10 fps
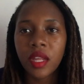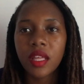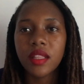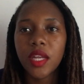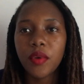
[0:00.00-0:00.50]

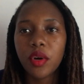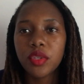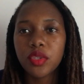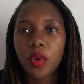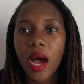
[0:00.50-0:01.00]
Then we
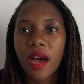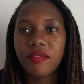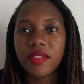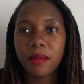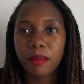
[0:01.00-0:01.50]
also
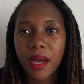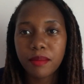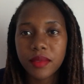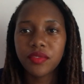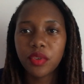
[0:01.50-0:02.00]
have the
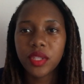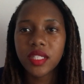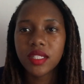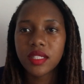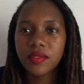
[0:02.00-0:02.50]
bum. For
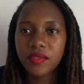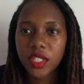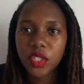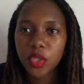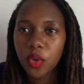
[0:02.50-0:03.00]
this
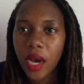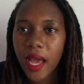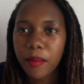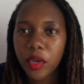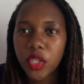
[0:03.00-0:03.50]
video, I
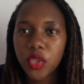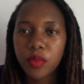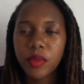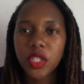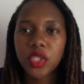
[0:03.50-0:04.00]
am going to
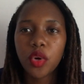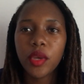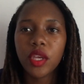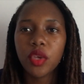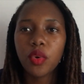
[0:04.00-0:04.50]
be
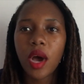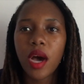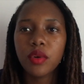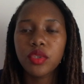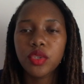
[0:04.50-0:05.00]
showing you
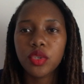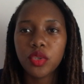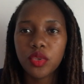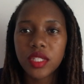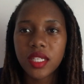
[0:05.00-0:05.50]
how to
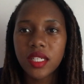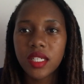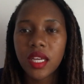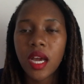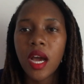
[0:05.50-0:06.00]
use it,
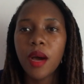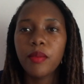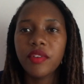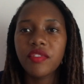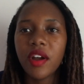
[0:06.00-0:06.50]

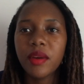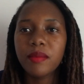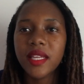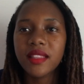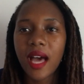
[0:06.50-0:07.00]

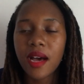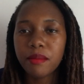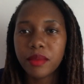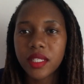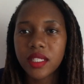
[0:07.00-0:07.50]
preferably in the
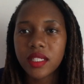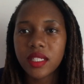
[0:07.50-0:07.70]
armpit.